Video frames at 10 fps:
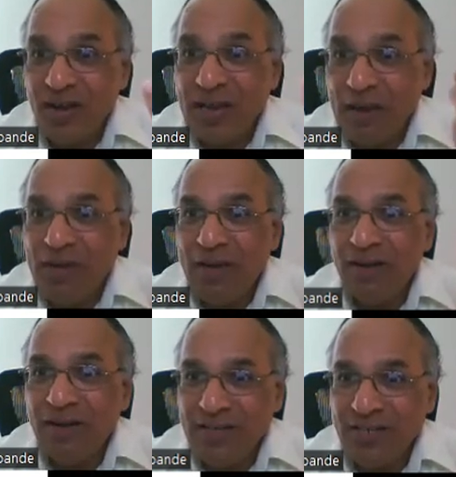
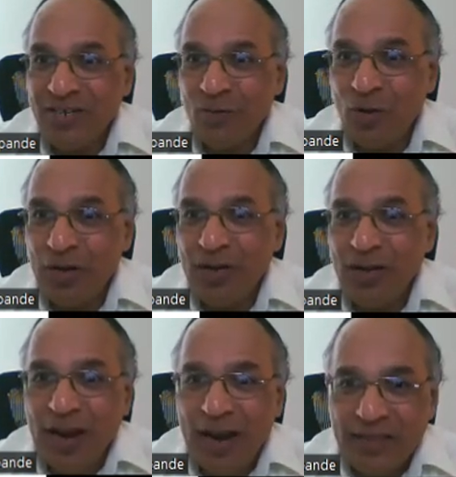chemical acetylcholine,
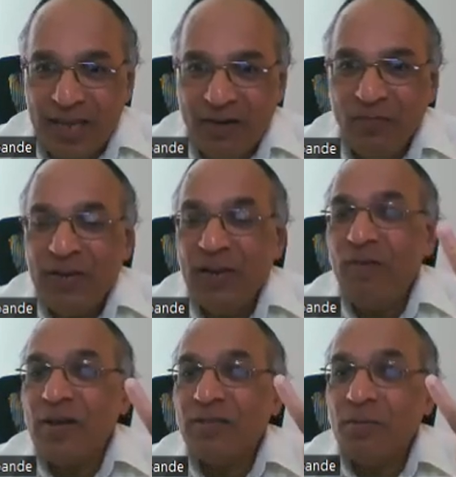and there we
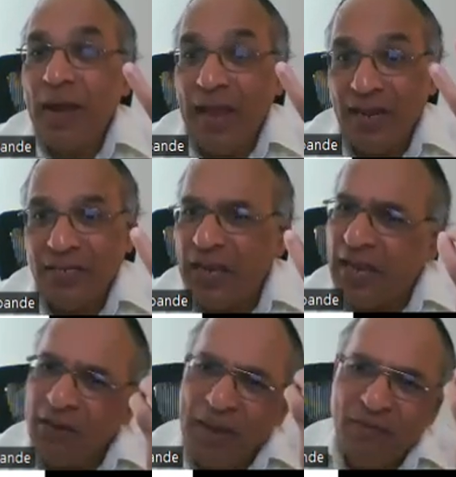require some energy.
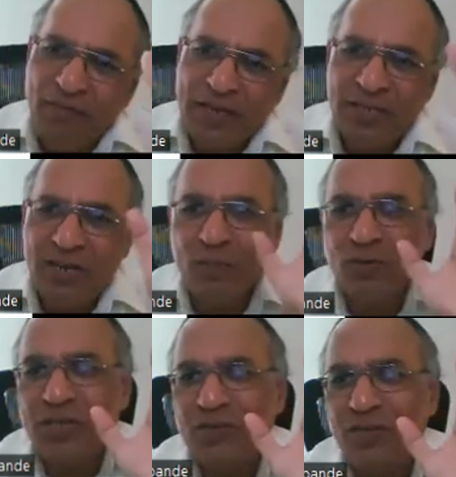Any manufacturing
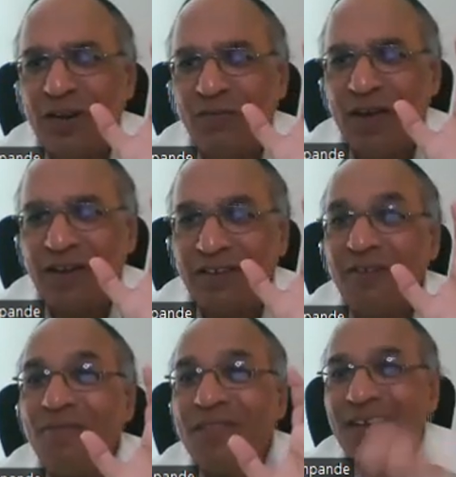process will require the
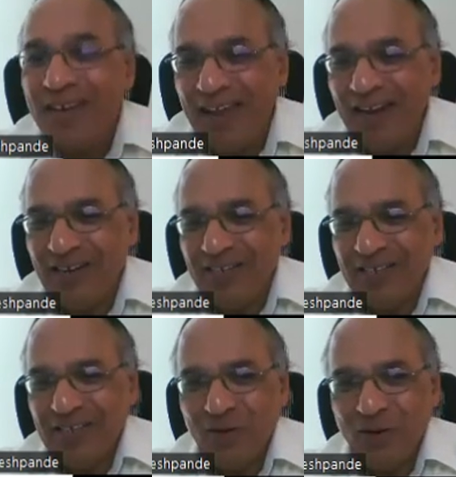
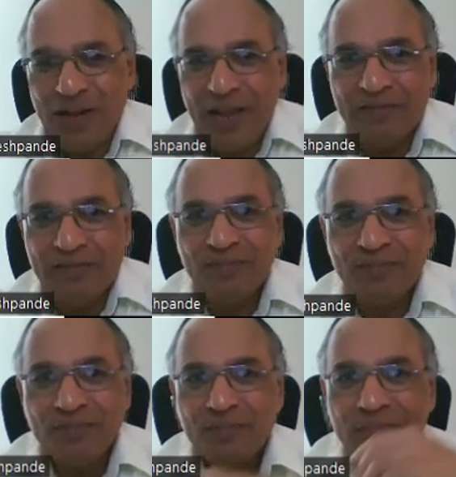energy. Okay.
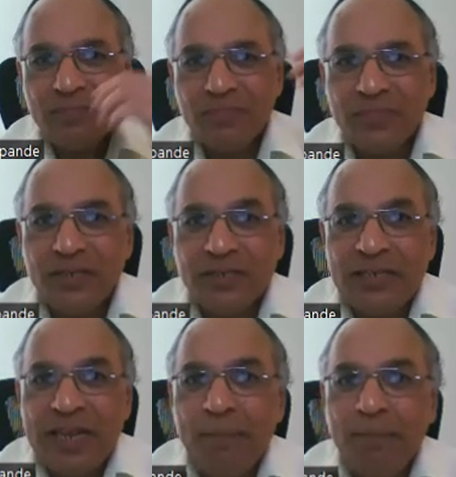
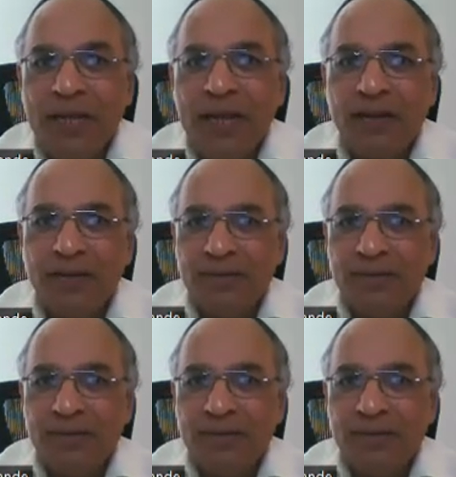Synaptic